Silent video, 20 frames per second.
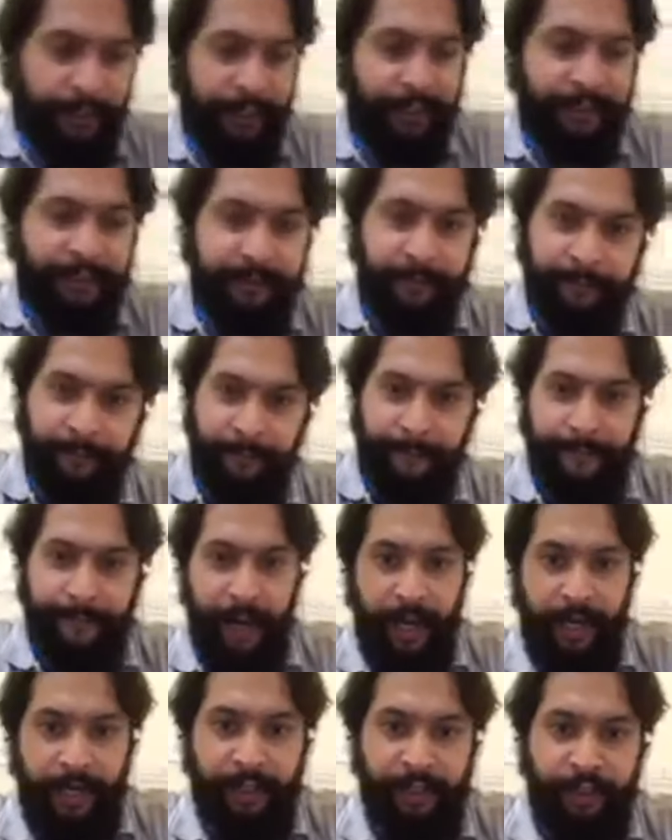is,
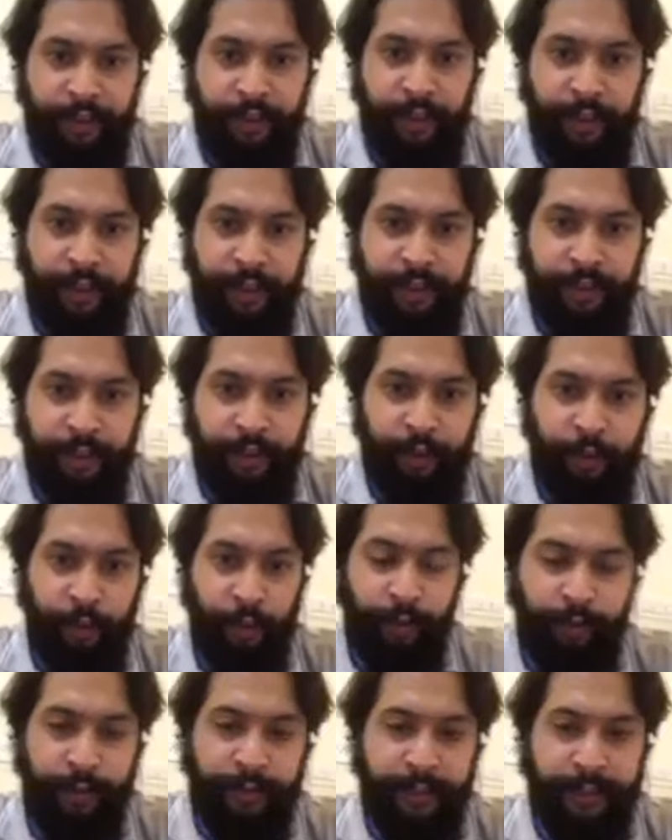I'll just show
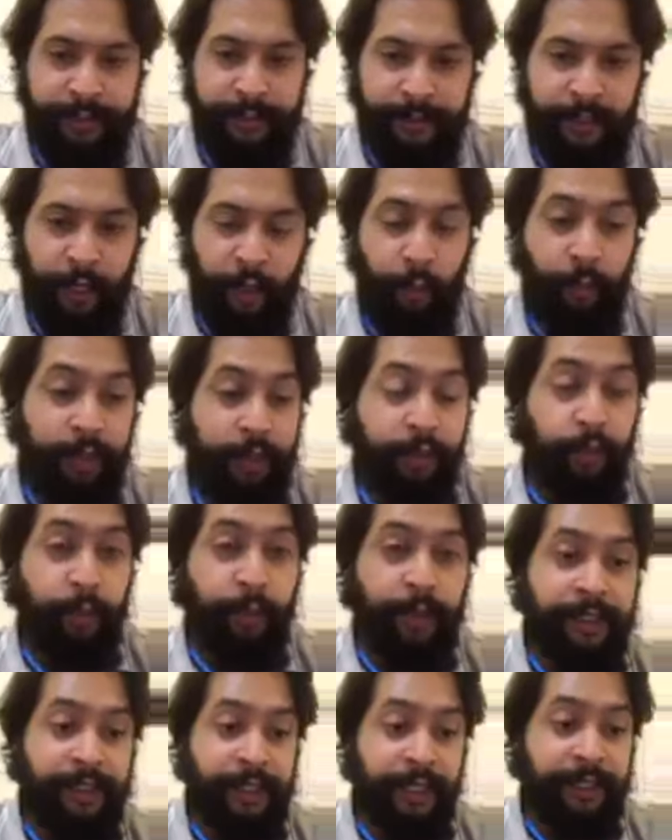you this, how you
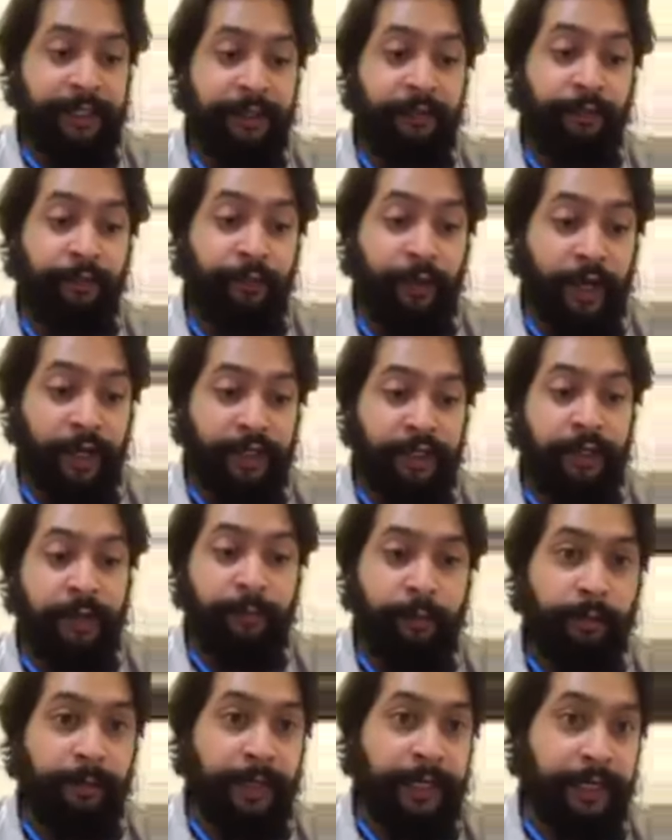will check the functional
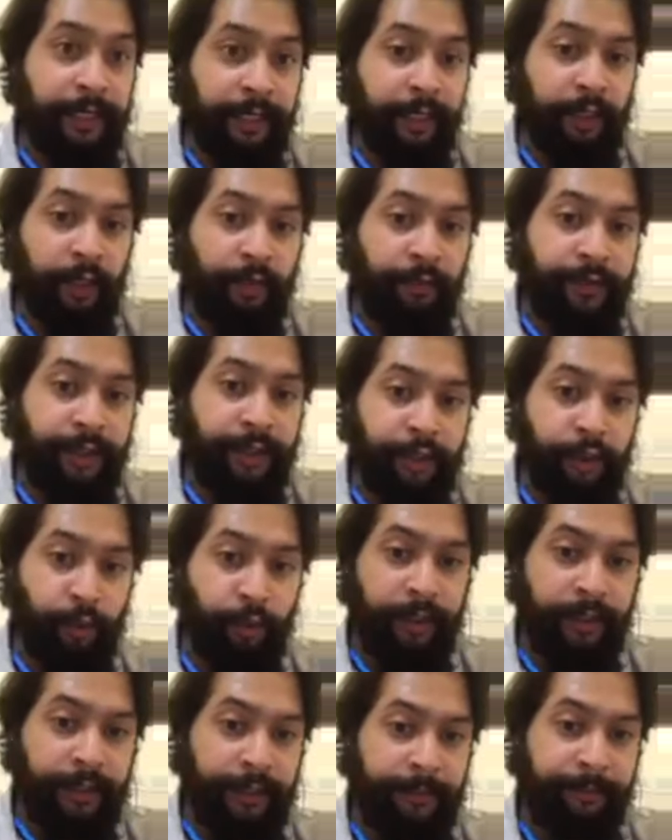mobility of the
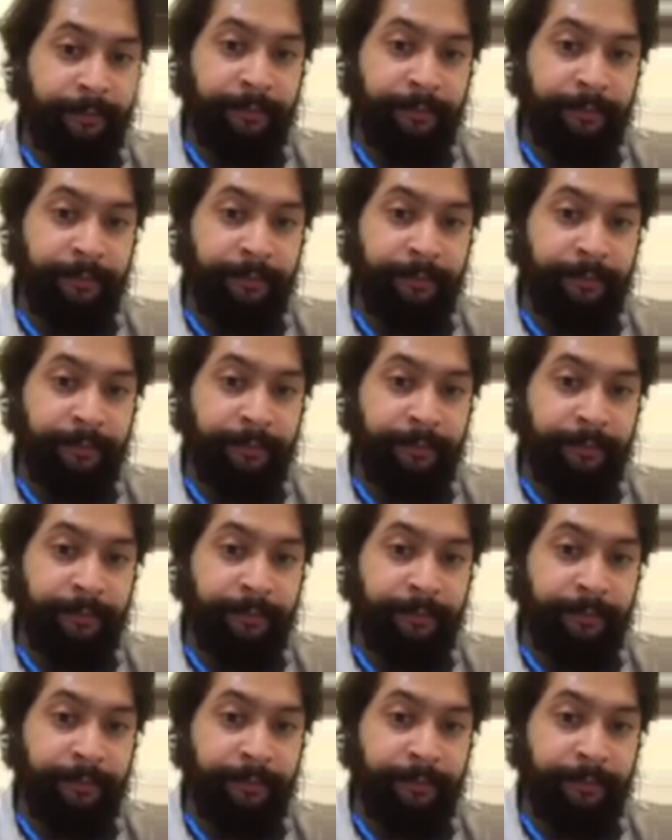shoulder